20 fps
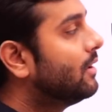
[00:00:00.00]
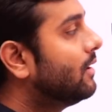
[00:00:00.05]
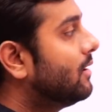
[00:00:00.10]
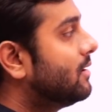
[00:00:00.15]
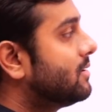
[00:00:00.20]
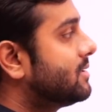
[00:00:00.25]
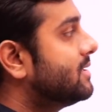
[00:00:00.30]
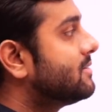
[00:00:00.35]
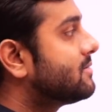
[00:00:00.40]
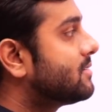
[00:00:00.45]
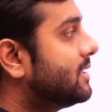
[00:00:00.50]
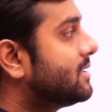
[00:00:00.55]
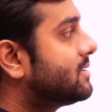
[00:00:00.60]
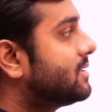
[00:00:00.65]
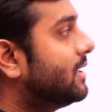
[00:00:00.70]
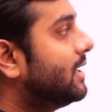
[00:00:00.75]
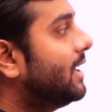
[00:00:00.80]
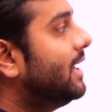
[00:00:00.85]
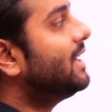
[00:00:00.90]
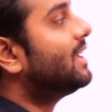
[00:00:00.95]
Since it's
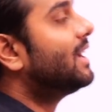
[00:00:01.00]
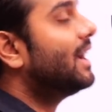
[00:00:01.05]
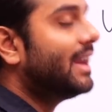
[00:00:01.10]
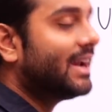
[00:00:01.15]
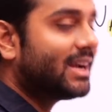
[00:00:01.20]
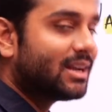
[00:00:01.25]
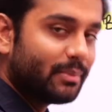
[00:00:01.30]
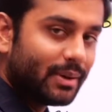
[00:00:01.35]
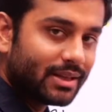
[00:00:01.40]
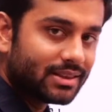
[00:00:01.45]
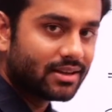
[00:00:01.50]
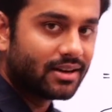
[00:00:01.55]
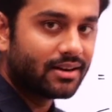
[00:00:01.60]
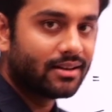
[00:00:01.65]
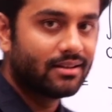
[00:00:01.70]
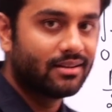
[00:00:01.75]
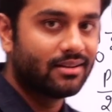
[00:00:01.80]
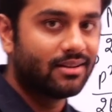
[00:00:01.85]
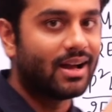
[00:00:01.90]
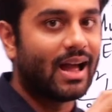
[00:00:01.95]
an incorrect
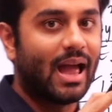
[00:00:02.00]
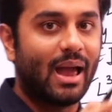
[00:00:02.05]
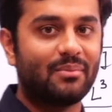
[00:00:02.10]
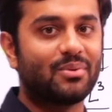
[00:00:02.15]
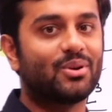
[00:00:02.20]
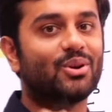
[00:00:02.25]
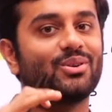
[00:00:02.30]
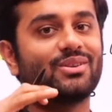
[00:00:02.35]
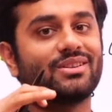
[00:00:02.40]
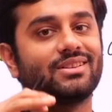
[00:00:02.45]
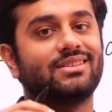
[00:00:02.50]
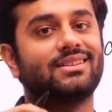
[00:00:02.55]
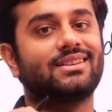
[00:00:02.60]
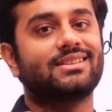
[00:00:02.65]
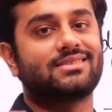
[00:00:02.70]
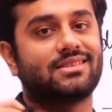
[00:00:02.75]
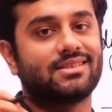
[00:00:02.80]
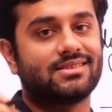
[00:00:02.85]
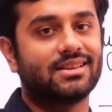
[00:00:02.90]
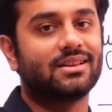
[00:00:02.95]
method, I'm not
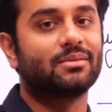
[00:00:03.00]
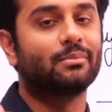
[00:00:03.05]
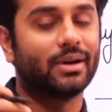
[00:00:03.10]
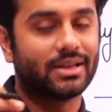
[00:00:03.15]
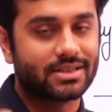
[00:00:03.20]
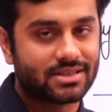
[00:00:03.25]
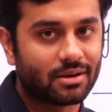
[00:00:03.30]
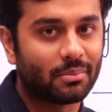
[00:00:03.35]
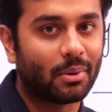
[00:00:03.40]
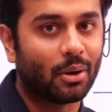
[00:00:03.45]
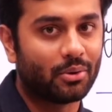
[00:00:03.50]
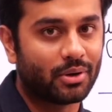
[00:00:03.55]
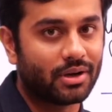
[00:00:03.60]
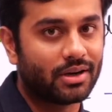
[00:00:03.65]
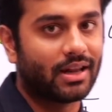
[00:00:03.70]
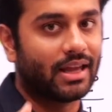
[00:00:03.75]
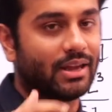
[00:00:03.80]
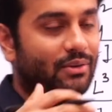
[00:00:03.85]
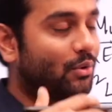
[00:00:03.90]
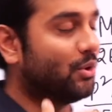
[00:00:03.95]
discussing much about it.
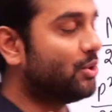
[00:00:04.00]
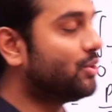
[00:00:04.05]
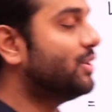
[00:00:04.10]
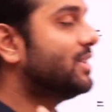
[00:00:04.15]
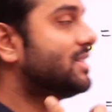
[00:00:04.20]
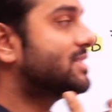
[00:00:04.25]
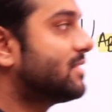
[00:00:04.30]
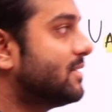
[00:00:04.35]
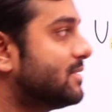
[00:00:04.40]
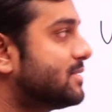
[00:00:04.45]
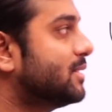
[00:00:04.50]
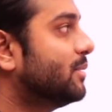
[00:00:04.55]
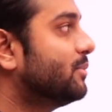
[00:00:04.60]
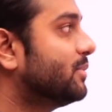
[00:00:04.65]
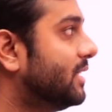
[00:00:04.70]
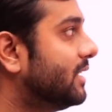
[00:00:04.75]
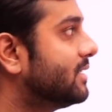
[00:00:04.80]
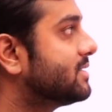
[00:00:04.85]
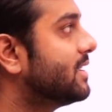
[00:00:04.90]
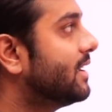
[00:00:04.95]
I want to discuss some
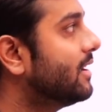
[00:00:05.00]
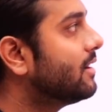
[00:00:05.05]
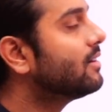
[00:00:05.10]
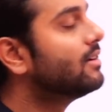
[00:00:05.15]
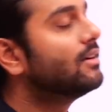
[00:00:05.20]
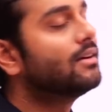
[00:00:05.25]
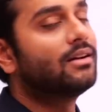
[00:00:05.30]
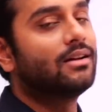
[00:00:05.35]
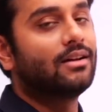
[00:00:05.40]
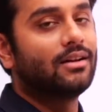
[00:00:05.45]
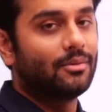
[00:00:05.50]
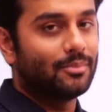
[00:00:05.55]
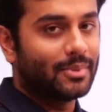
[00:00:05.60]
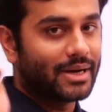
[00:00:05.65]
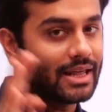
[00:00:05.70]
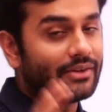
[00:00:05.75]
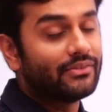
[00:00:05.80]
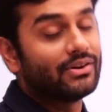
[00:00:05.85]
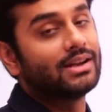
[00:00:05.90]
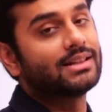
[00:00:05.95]
things here, but
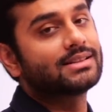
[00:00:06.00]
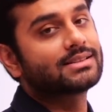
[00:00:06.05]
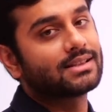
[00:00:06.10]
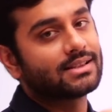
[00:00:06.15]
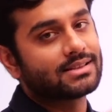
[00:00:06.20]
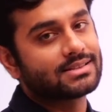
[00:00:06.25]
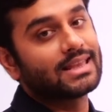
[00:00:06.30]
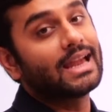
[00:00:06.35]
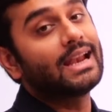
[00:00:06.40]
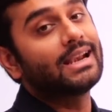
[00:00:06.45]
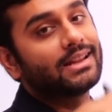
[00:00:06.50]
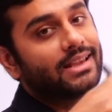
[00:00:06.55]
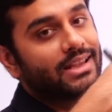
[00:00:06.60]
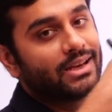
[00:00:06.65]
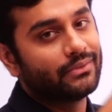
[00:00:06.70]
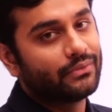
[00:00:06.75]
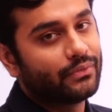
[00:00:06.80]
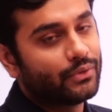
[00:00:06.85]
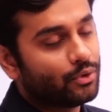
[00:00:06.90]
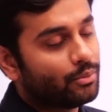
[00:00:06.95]
I will discuss that
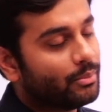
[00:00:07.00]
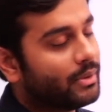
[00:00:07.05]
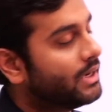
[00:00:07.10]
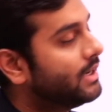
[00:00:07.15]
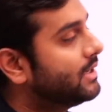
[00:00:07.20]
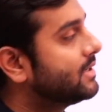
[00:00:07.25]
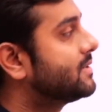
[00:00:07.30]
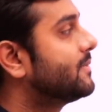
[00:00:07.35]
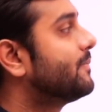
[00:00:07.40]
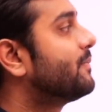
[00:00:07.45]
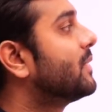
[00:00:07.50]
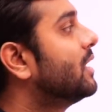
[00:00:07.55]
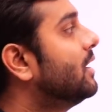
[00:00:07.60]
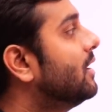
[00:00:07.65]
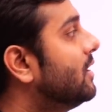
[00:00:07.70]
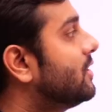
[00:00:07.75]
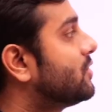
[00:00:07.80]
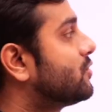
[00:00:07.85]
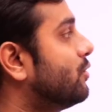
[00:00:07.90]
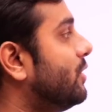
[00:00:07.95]
in few minutes.
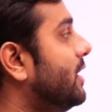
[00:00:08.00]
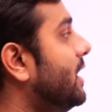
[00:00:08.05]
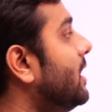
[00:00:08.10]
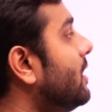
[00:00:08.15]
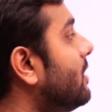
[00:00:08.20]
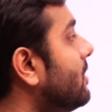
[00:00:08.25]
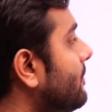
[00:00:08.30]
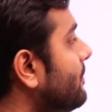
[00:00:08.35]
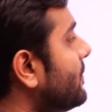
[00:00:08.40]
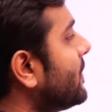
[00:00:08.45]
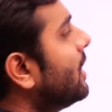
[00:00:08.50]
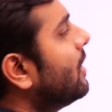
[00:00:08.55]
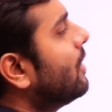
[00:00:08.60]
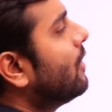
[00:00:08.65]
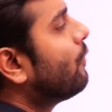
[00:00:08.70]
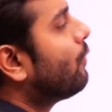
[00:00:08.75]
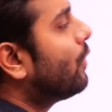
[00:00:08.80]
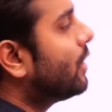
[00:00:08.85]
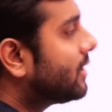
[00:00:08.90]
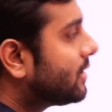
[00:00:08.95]
So here,
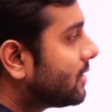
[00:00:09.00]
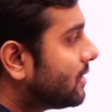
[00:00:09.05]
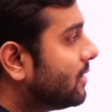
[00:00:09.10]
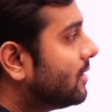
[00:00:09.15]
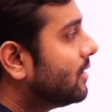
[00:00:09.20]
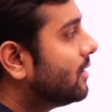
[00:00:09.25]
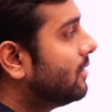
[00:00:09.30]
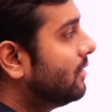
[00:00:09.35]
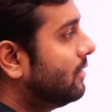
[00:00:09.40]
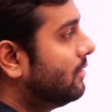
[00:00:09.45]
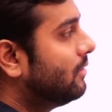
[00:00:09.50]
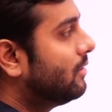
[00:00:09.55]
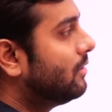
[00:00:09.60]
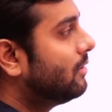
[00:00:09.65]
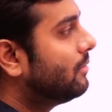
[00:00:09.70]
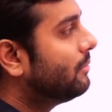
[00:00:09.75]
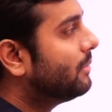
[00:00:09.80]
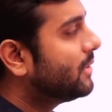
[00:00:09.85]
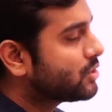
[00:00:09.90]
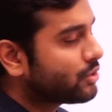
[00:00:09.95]
what
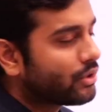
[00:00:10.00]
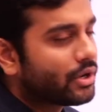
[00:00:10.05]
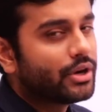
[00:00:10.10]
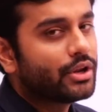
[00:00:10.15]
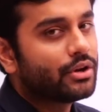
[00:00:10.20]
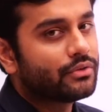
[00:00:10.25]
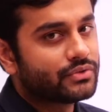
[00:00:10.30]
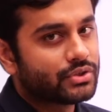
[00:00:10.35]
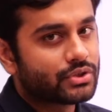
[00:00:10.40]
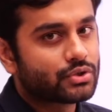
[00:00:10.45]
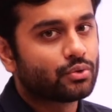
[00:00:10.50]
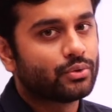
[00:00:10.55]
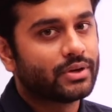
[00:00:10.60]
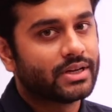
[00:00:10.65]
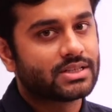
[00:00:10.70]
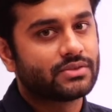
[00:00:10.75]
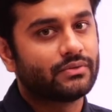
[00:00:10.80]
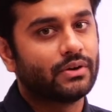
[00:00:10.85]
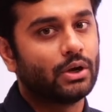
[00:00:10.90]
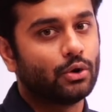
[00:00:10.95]
majority of the
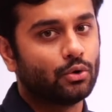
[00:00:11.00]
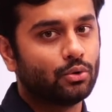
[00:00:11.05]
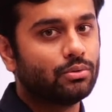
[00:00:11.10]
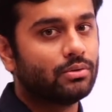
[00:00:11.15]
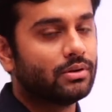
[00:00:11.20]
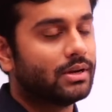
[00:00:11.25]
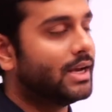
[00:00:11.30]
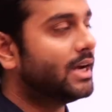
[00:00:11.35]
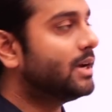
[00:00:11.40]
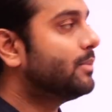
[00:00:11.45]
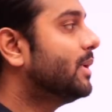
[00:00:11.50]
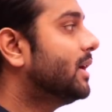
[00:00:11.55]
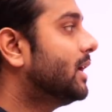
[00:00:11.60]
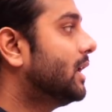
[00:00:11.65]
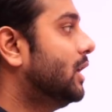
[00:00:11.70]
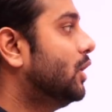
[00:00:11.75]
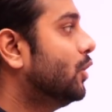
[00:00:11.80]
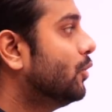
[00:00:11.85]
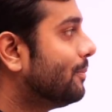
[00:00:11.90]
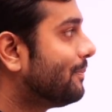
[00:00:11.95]
students will do, let me tell
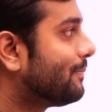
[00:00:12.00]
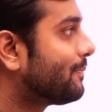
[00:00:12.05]
you.